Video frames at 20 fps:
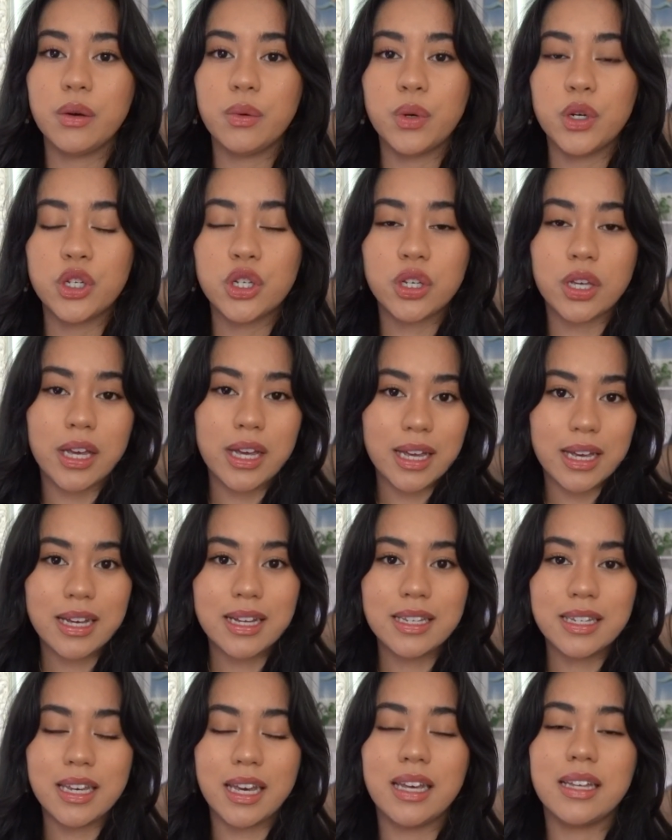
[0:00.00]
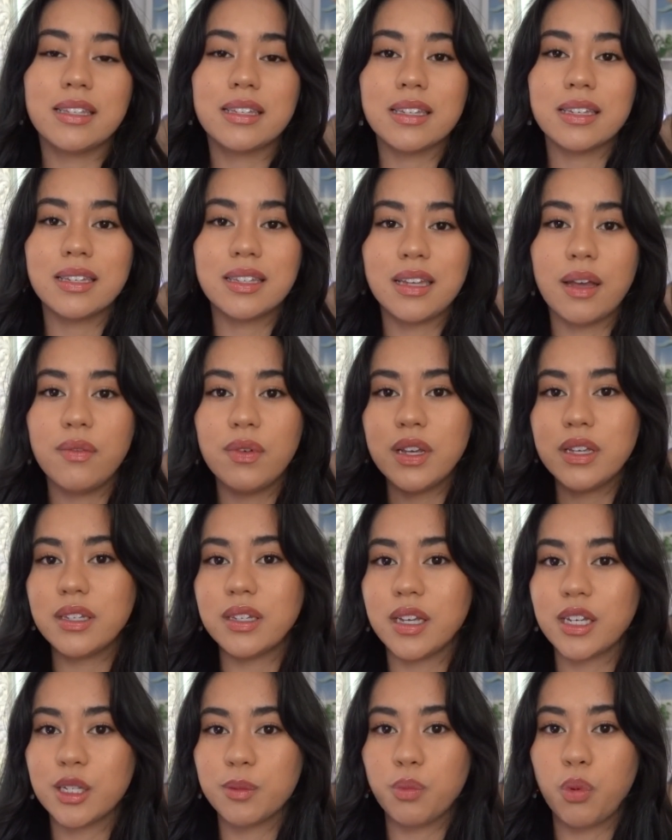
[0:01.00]
which it contains
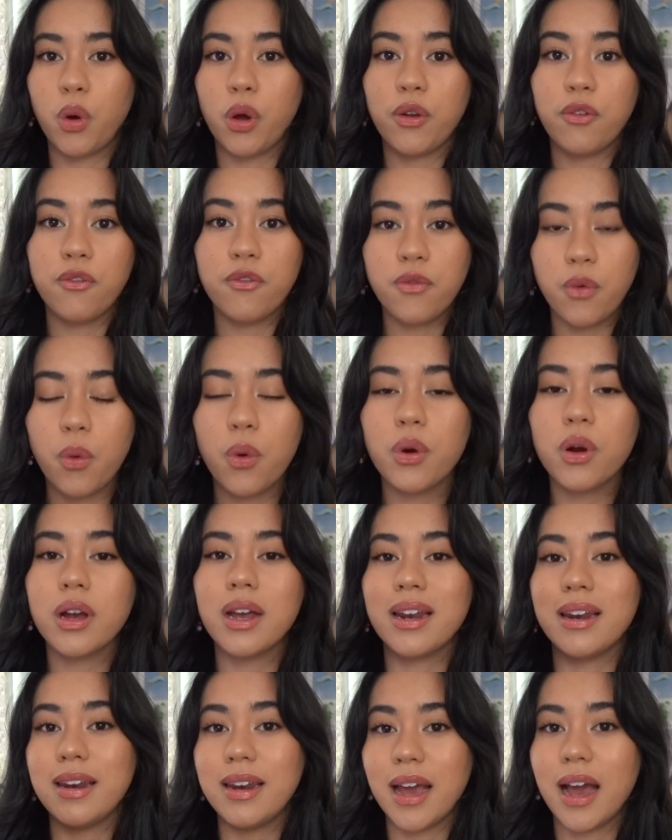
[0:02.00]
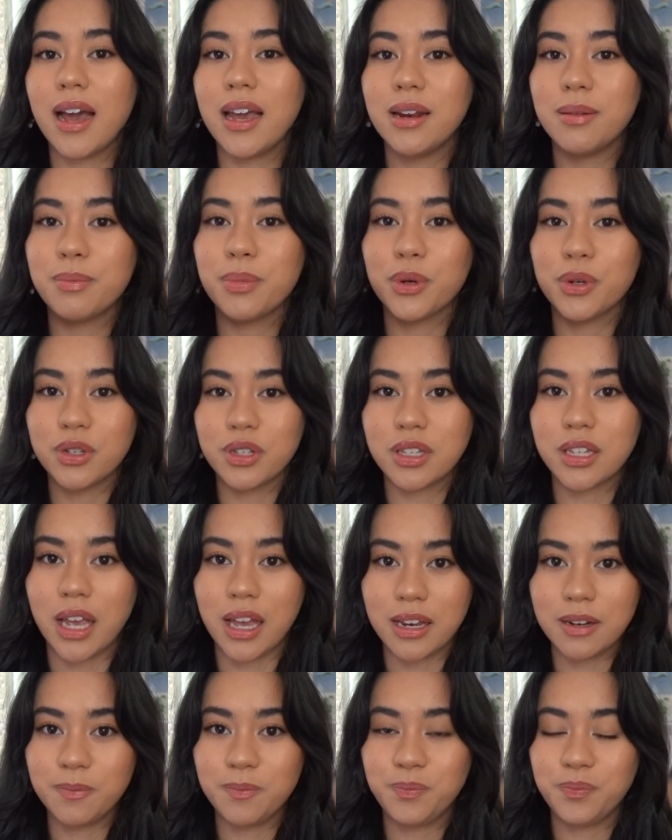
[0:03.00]

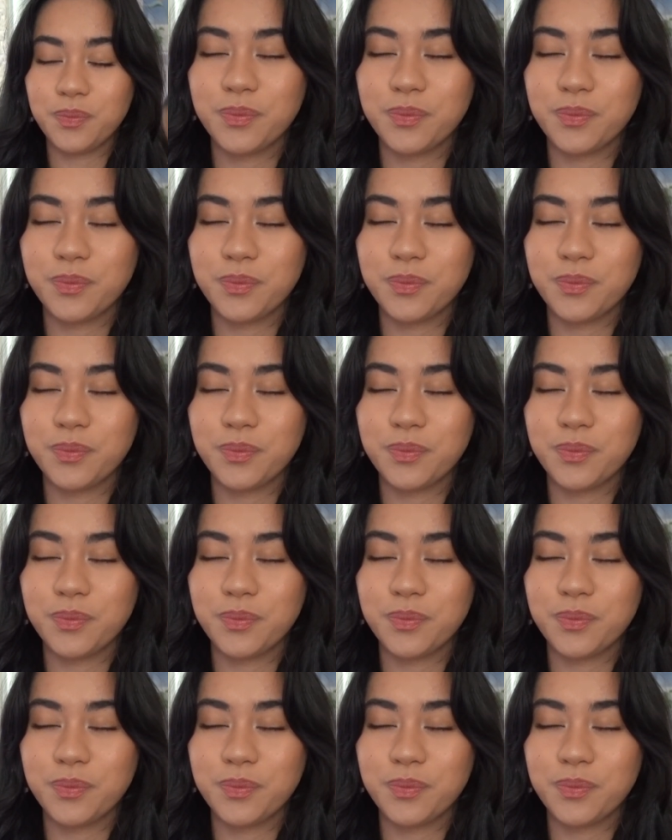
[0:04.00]
76.49%